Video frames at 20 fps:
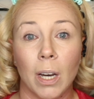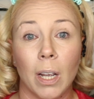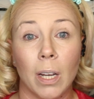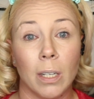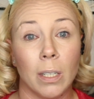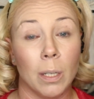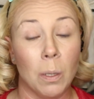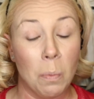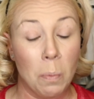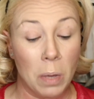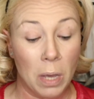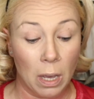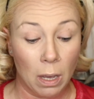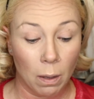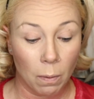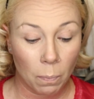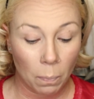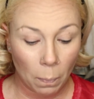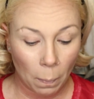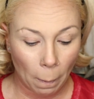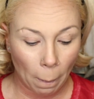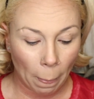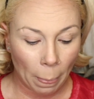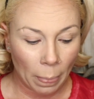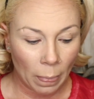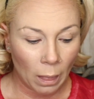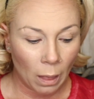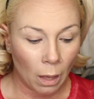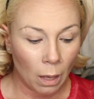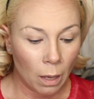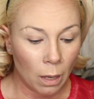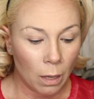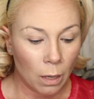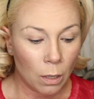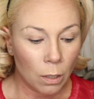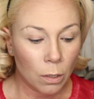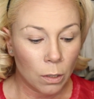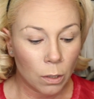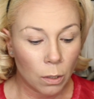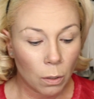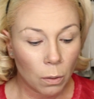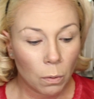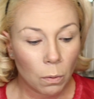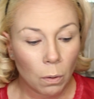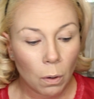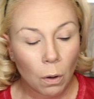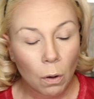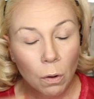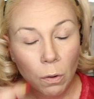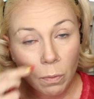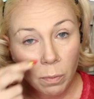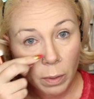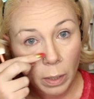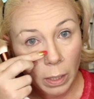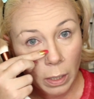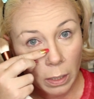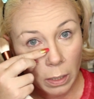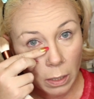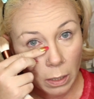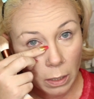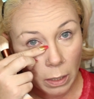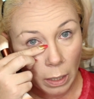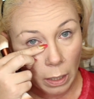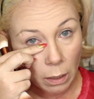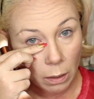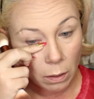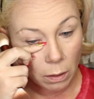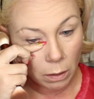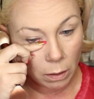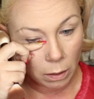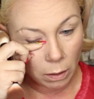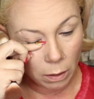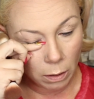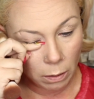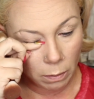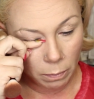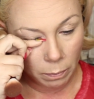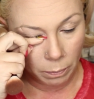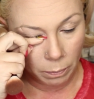of the day to me. So hopefully this has answered